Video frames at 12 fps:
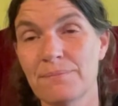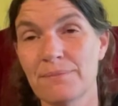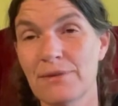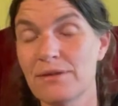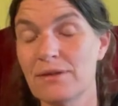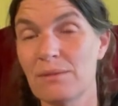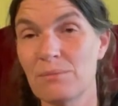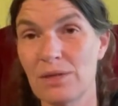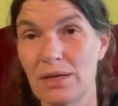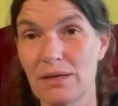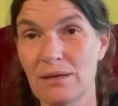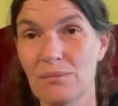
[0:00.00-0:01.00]
Same
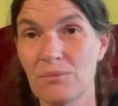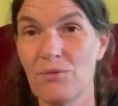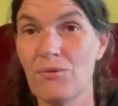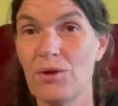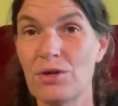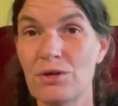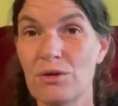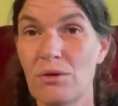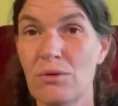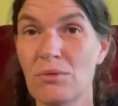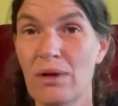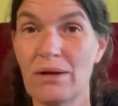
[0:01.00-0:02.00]
thing. Before you
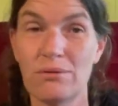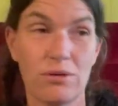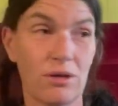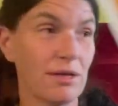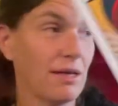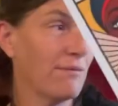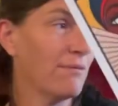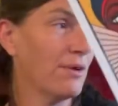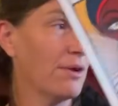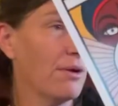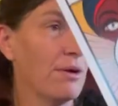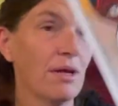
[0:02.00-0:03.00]
go out looking for
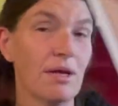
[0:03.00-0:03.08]
your